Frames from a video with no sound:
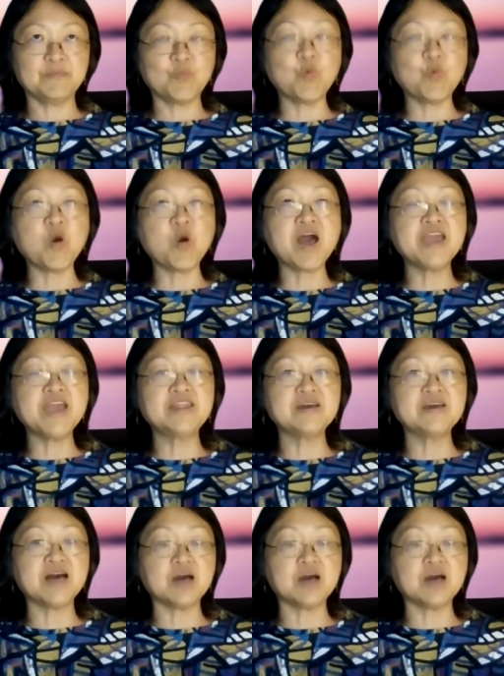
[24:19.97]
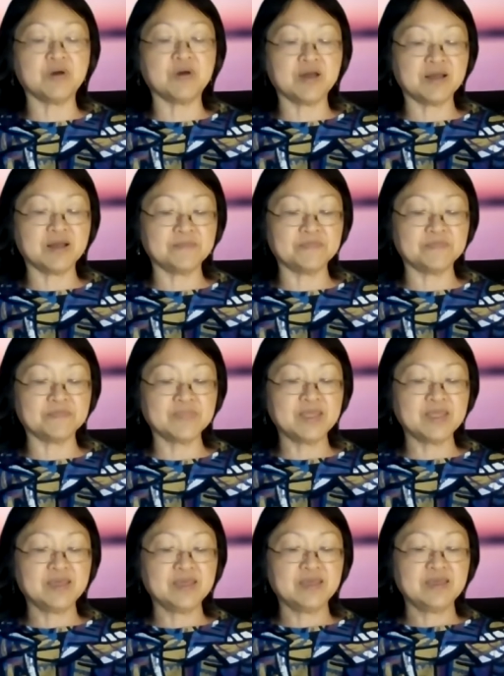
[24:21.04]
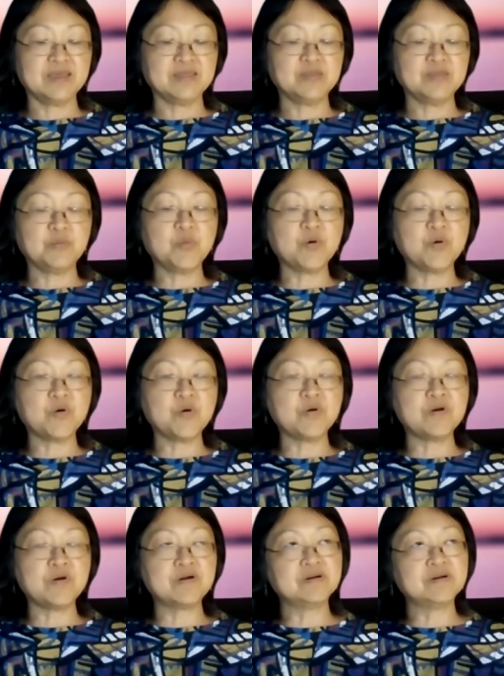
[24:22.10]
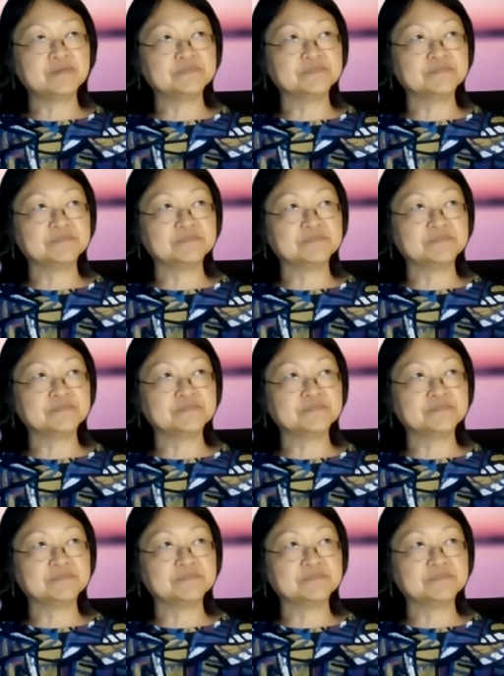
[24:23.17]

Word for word: wider our, the more